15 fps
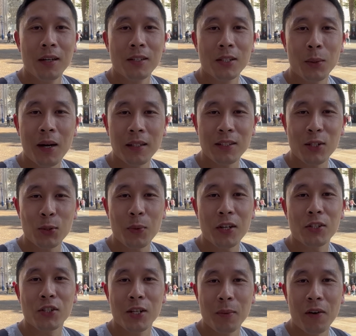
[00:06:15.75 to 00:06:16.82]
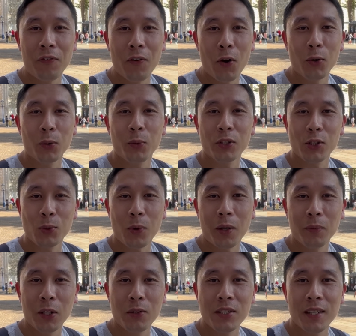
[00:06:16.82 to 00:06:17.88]
So I had to switch to my phone, which is what
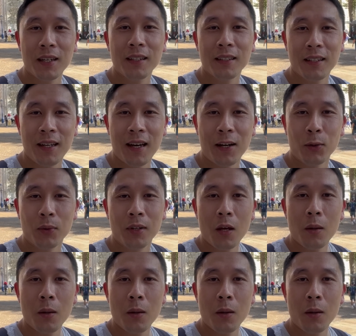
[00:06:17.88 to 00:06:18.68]
I'm using now.